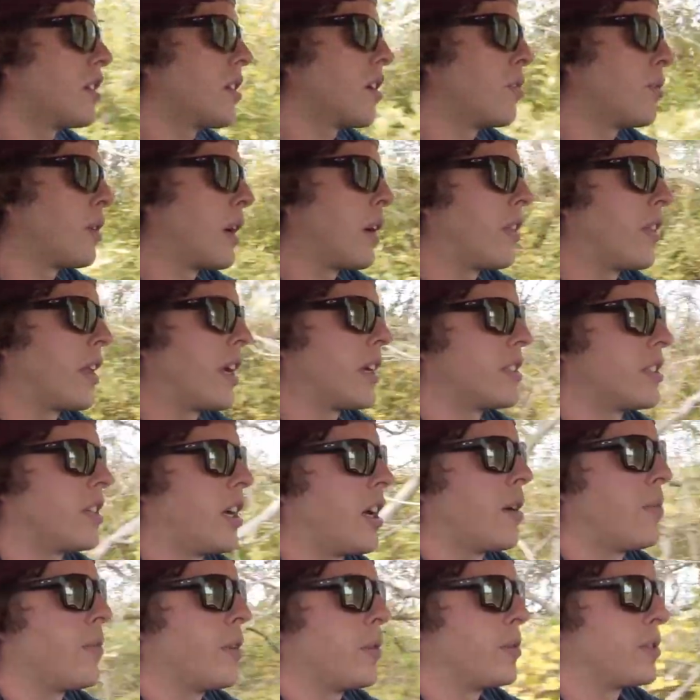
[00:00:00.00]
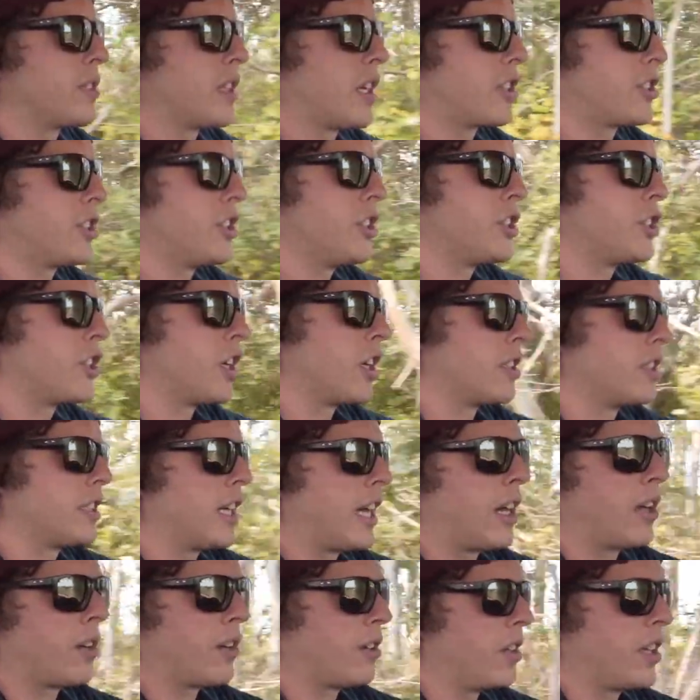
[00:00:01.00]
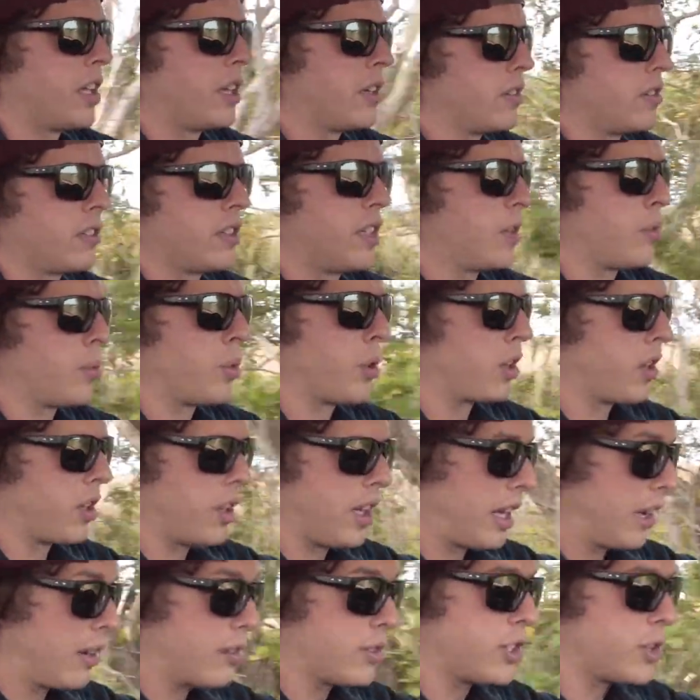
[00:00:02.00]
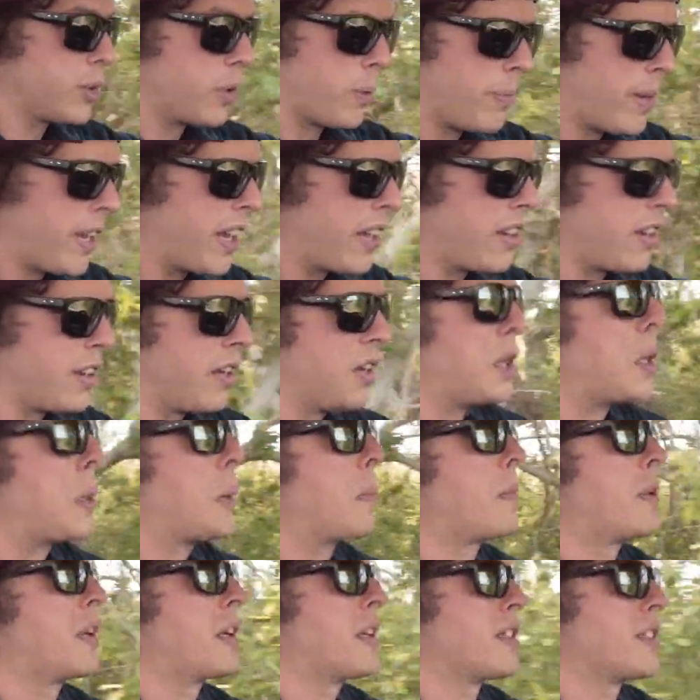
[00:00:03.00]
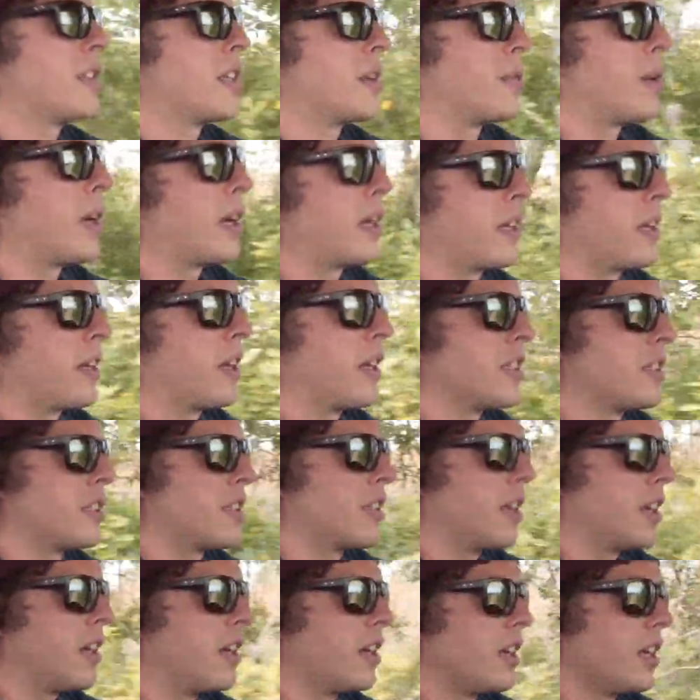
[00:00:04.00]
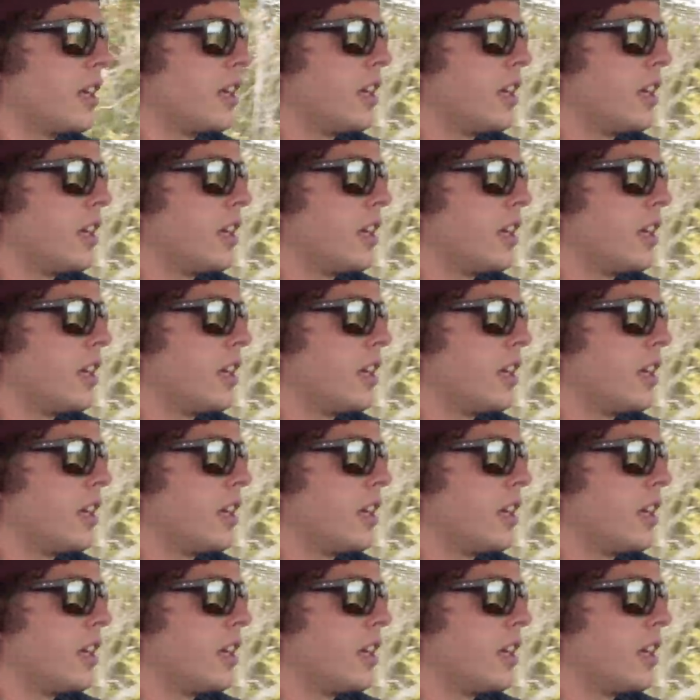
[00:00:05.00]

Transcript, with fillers: around that time, it was actually shut down, and they weren't allowed to abandon it because they recognized that